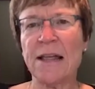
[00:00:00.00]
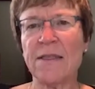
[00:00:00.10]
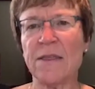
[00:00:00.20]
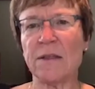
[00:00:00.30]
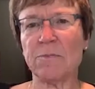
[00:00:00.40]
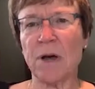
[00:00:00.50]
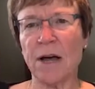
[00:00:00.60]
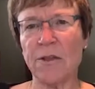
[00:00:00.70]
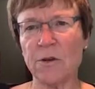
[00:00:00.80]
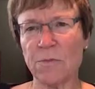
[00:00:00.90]
The
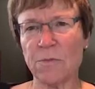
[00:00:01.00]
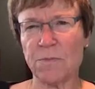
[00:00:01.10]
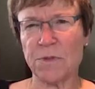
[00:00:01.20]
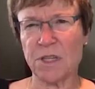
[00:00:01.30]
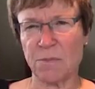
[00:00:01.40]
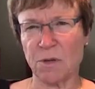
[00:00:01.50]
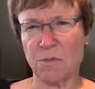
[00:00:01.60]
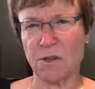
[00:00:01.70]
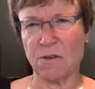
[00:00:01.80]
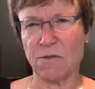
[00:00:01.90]
other
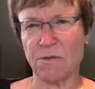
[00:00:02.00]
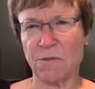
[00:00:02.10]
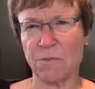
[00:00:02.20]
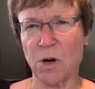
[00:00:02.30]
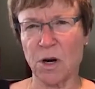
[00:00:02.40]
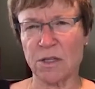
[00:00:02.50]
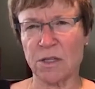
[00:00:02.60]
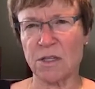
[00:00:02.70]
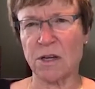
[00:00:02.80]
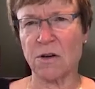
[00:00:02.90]
symptoms of
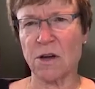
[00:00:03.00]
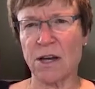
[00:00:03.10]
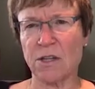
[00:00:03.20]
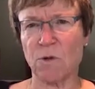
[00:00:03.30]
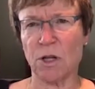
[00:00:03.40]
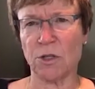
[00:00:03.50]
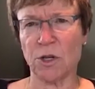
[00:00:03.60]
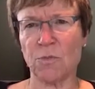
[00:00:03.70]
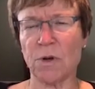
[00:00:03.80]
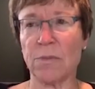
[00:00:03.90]
Parkinson's that are not as well
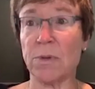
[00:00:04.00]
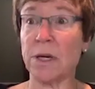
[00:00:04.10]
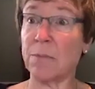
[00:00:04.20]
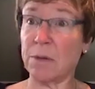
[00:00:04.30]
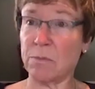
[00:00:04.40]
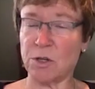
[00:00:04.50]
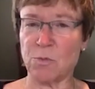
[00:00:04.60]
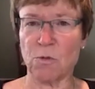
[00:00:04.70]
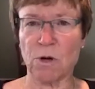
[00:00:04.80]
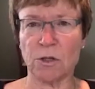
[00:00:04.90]
known but are becoming much
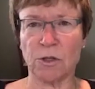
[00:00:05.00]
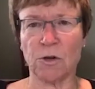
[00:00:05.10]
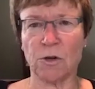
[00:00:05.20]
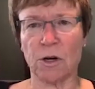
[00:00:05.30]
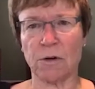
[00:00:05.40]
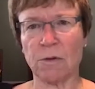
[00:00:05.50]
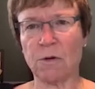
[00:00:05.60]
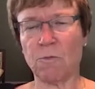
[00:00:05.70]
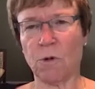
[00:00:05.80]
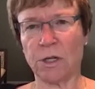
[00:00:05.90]
more well known are
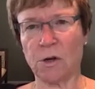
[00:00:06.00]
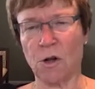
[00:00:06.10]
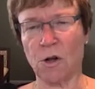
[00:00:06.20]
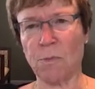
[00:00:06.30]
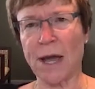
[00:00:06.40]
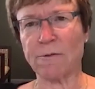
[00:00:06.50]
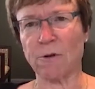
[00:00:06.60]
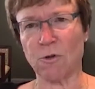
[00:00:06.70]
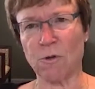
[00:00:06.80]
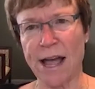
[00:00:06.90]
one called
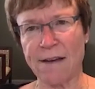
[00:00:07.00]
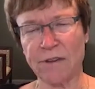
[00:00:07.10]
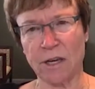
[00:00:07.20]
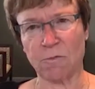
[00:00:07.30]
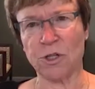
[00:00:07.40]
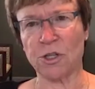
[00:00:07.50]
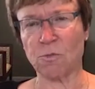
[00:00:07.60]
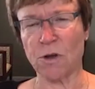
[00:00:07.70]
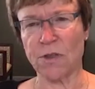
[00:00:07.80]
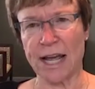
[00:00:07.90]
micrographia, which is
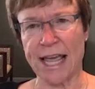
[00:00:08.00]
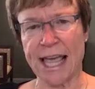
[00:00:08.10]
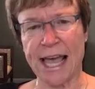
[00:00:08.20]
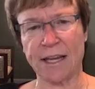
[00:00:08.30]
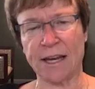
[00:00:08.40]
one that I had.